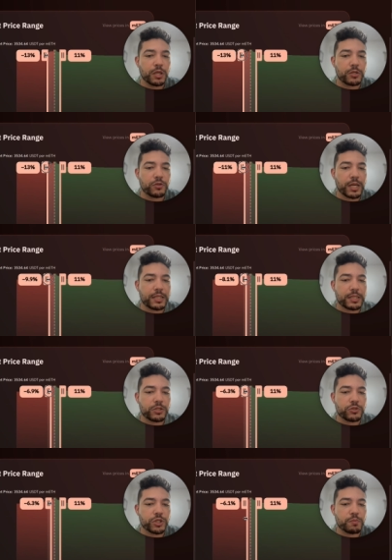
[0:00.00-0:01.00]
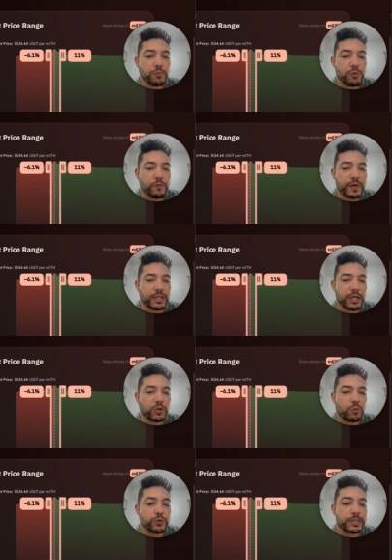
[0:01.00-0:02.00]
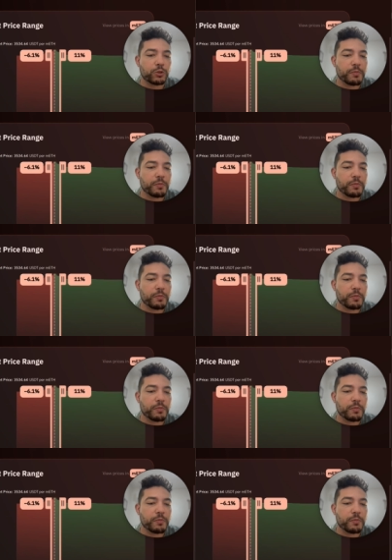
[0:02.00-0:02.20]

and you guys can just move it and you will see the